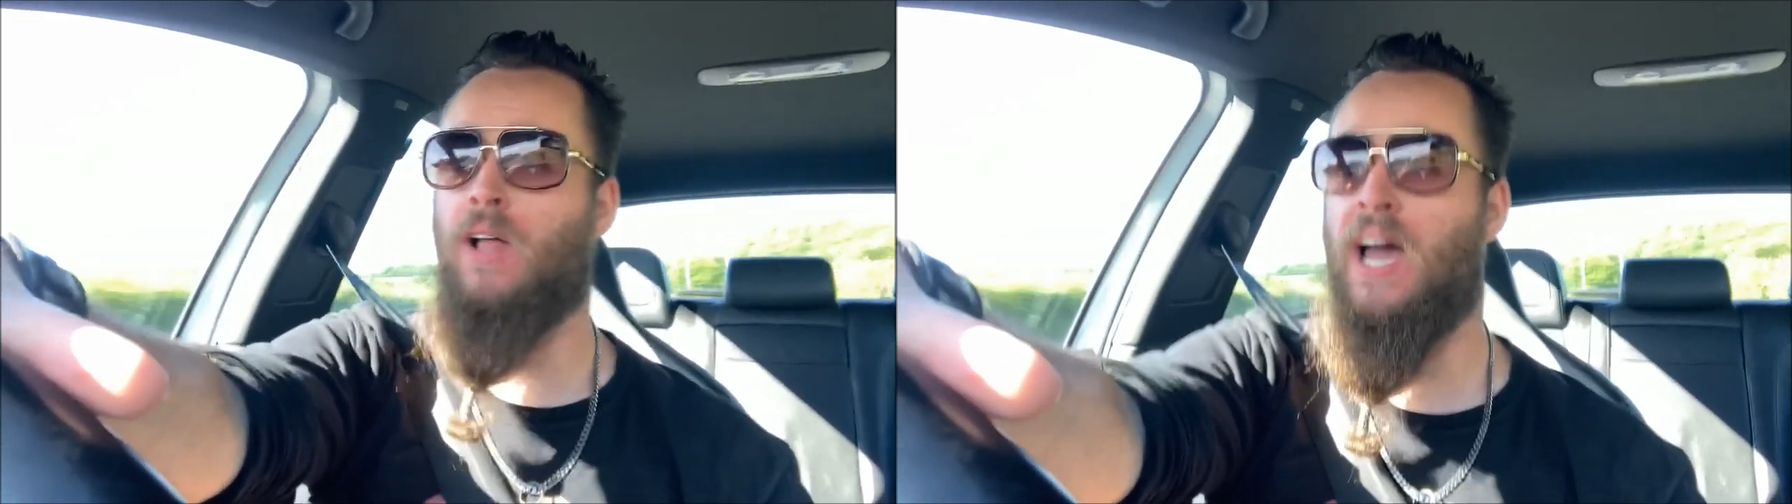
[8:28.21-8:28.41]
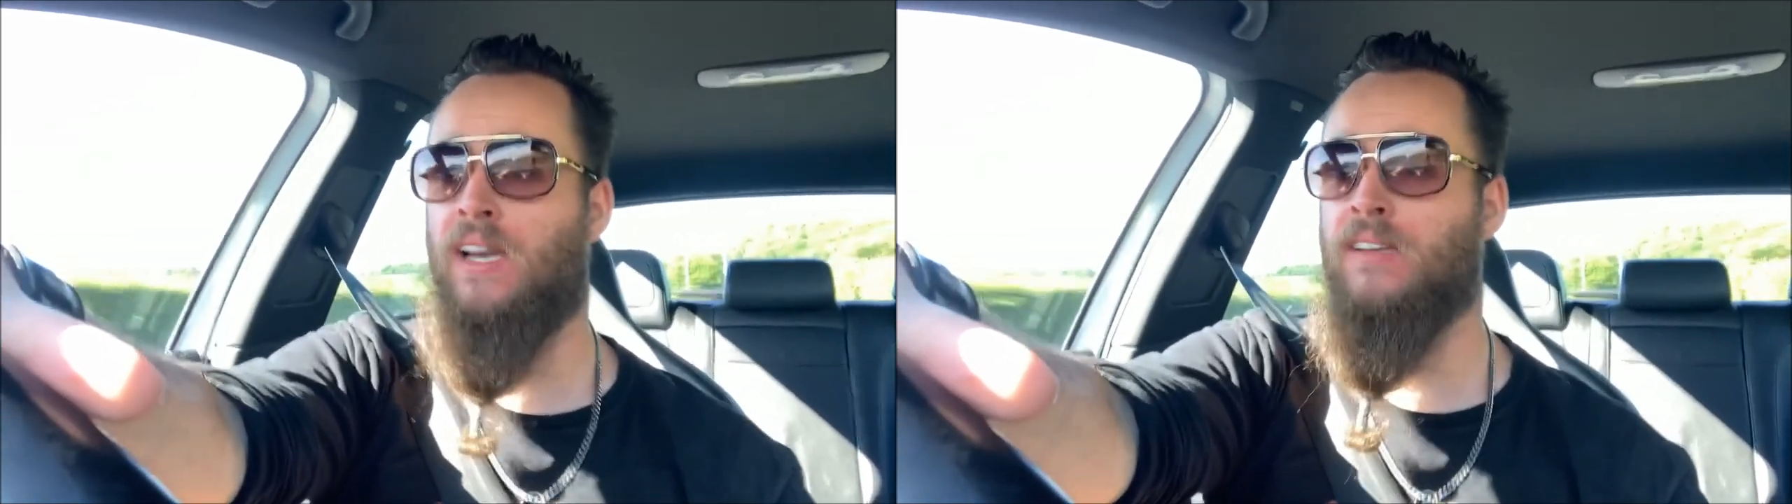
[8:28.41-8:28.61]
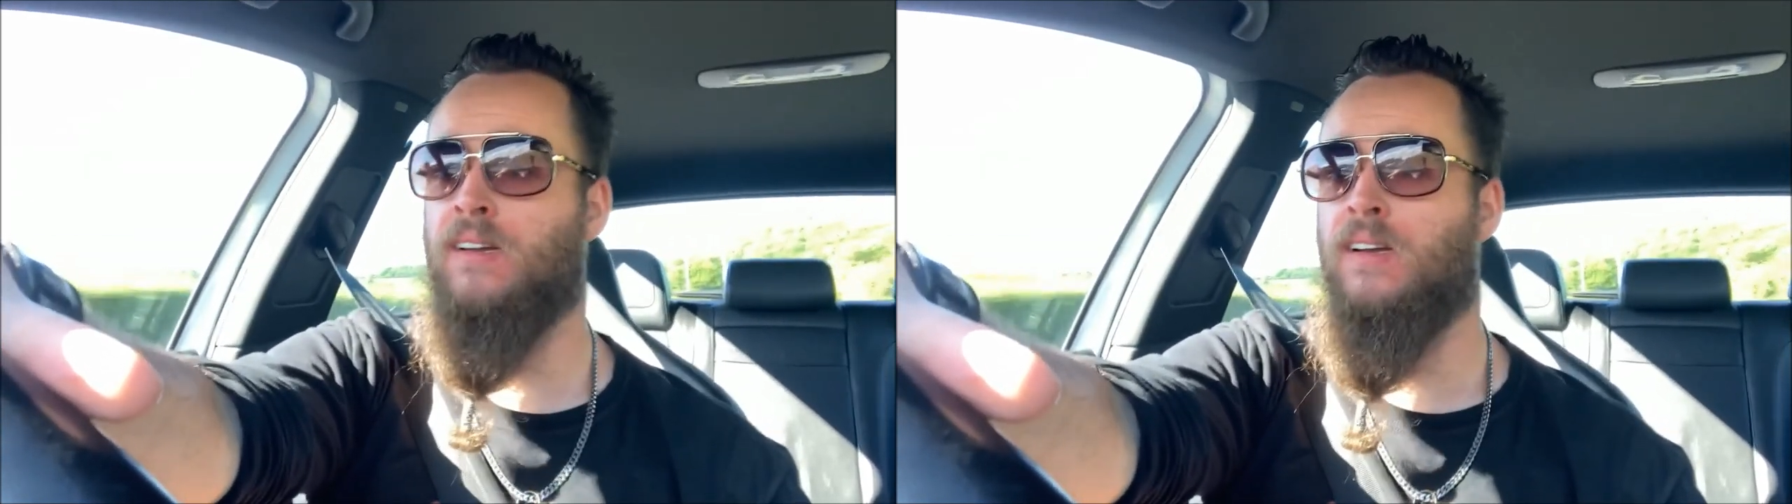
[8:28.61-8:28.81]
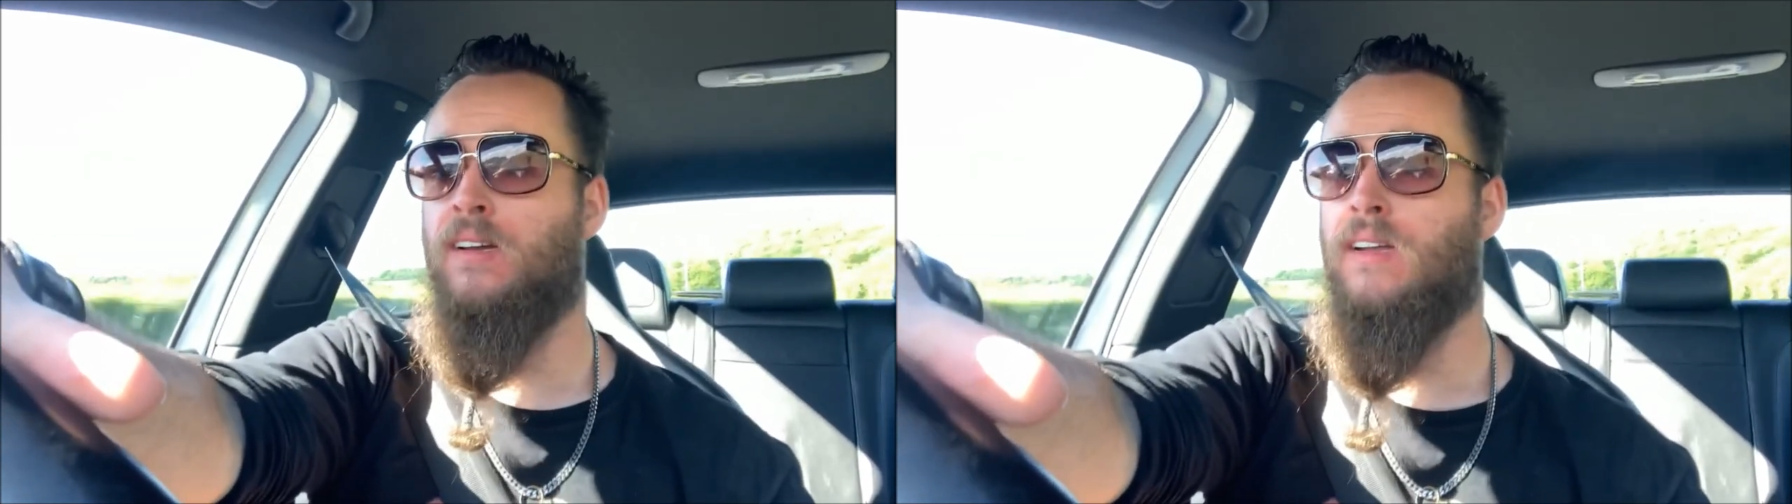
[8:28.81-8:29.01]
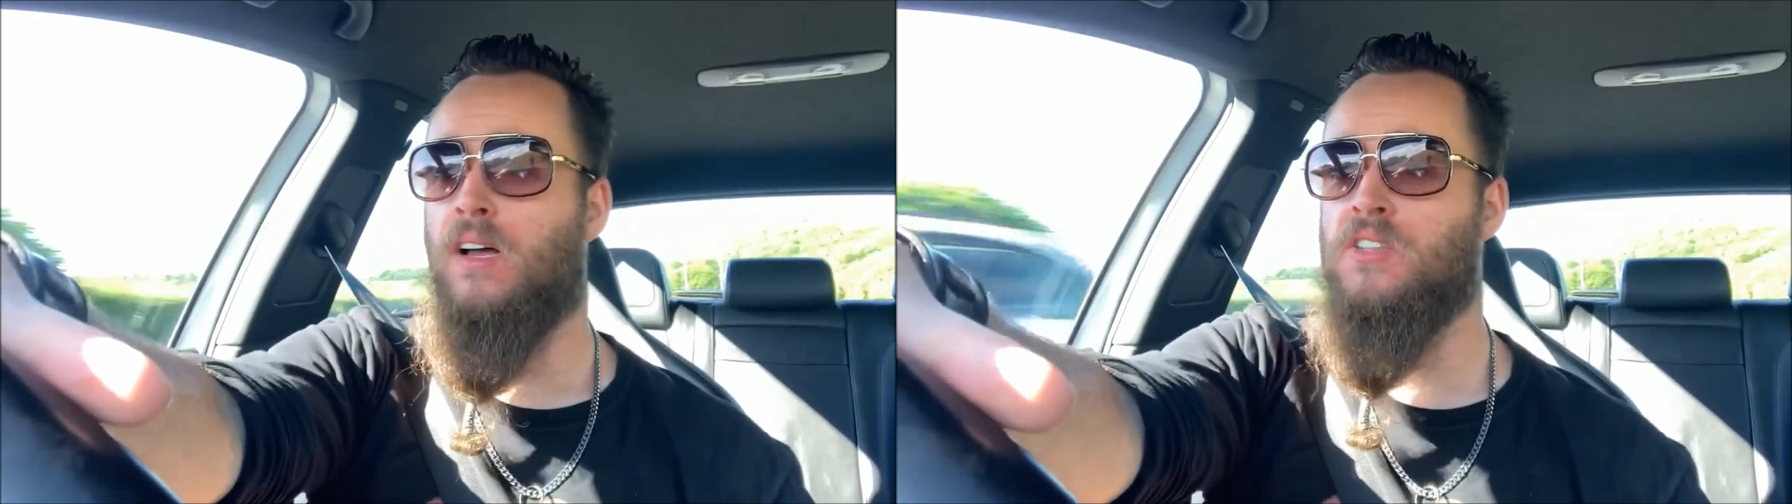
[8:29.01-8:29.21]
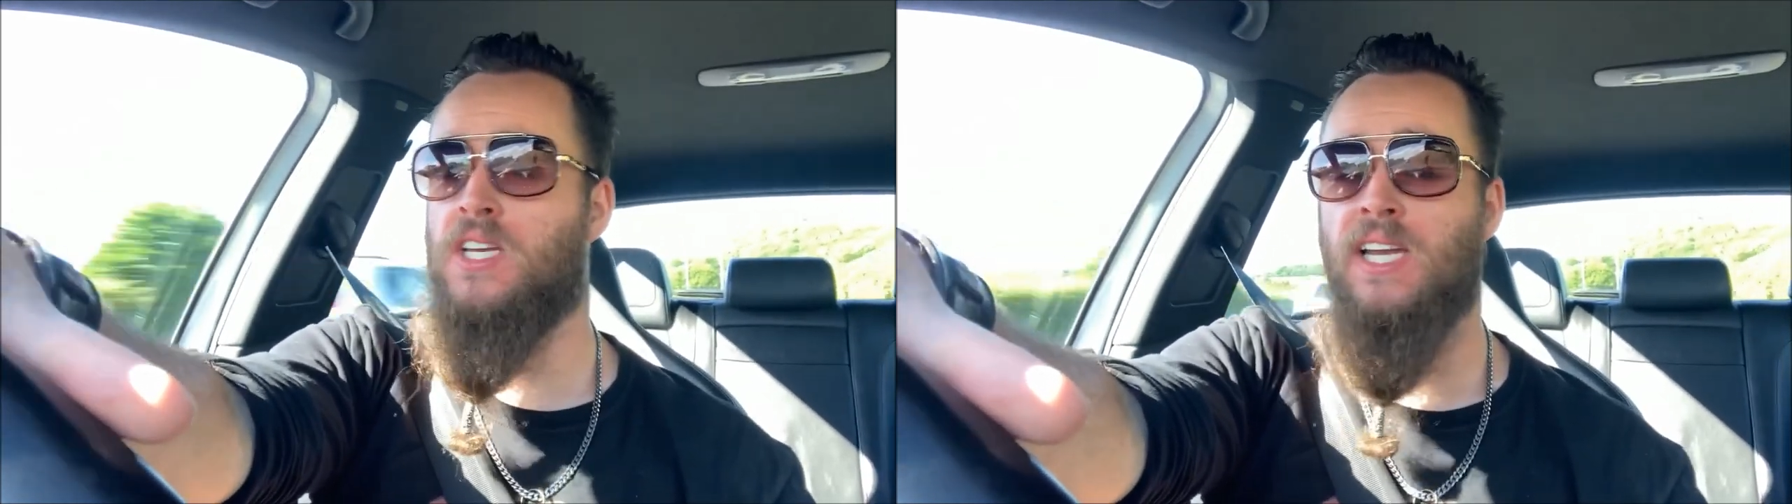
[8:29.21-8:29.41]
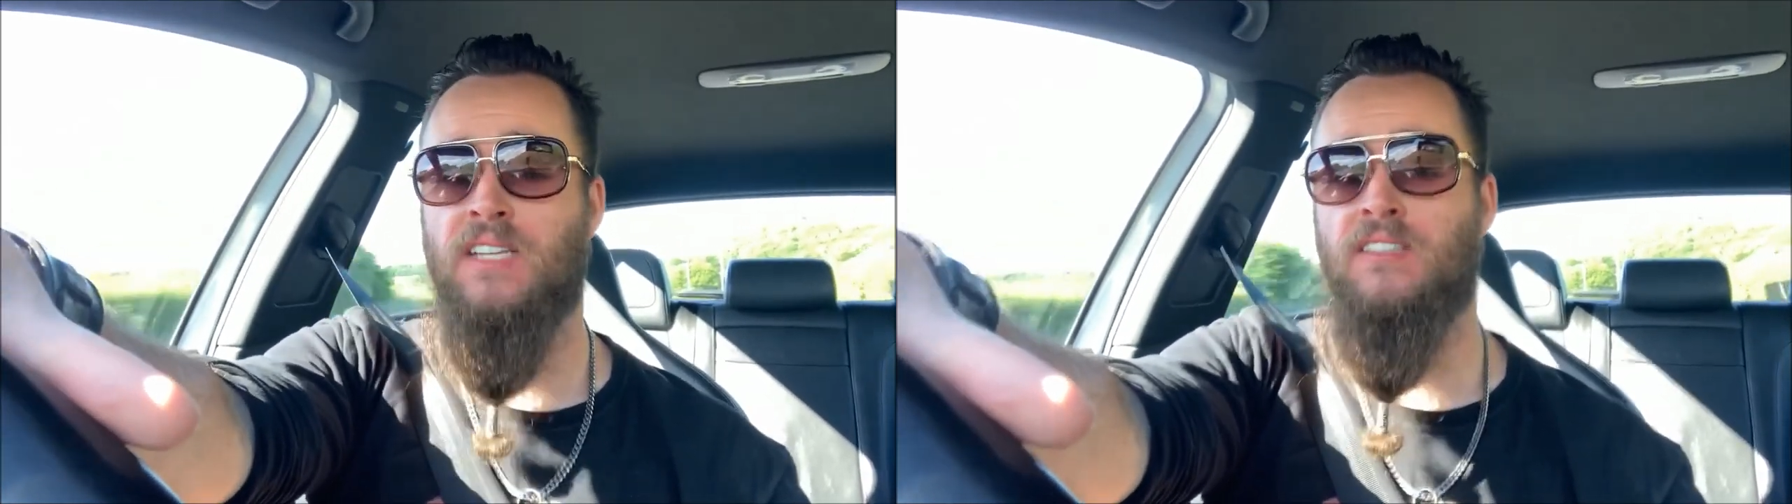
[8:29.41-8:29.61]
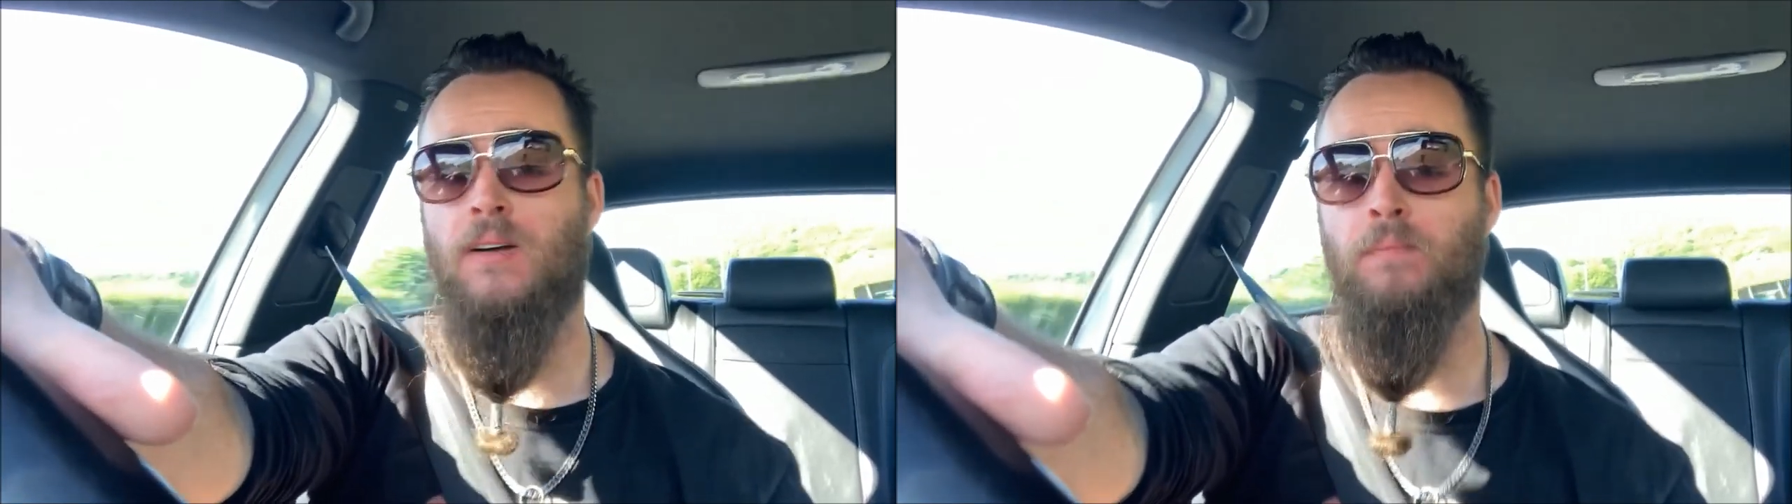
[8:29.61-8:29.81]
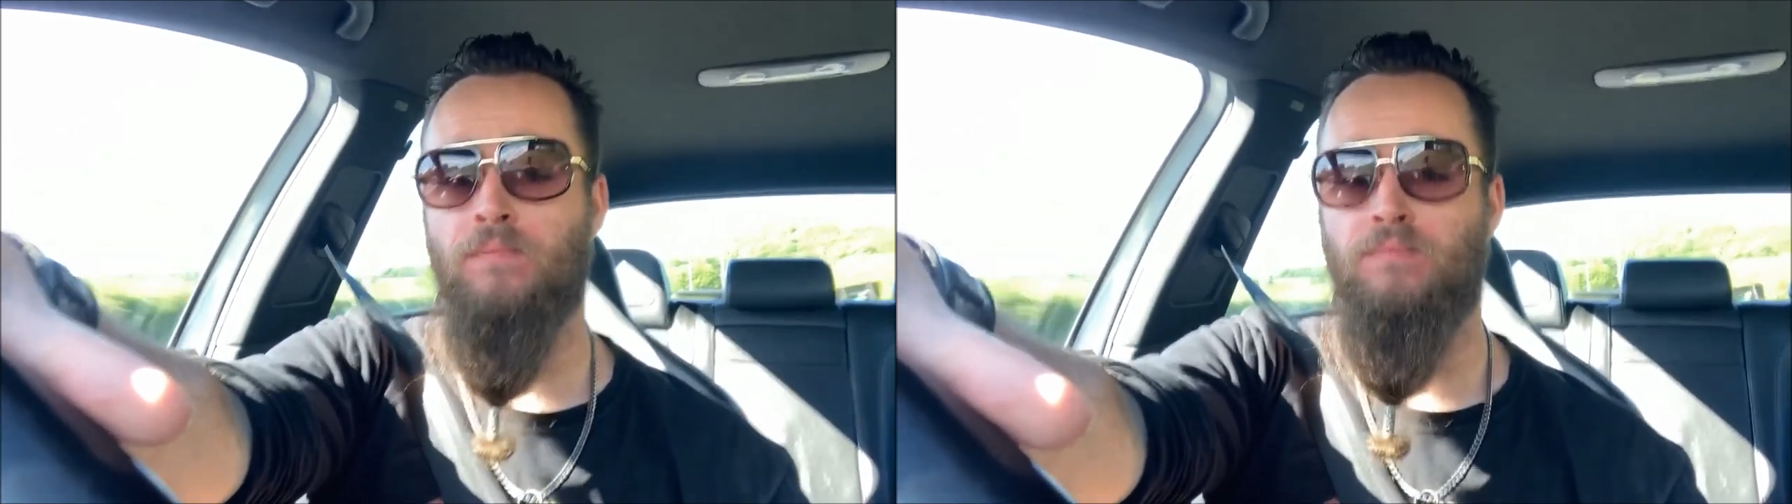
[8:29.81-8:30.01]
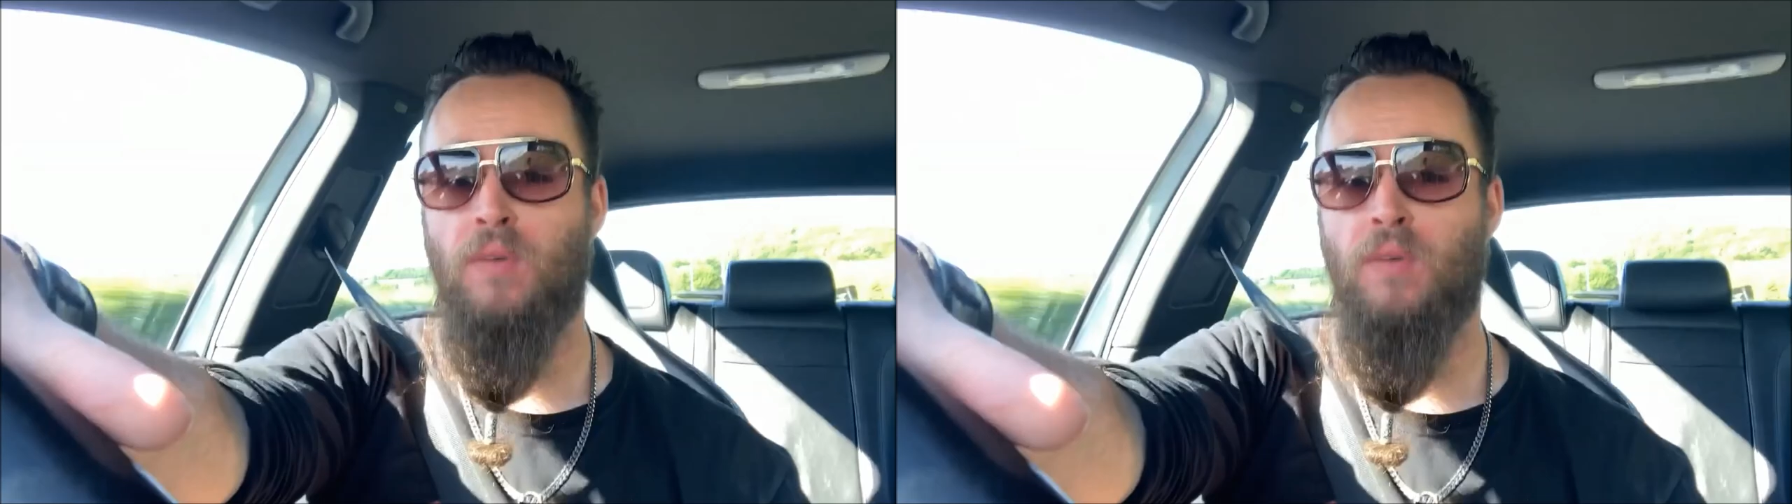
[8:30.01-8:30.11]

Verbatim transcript: And I'll see you next time.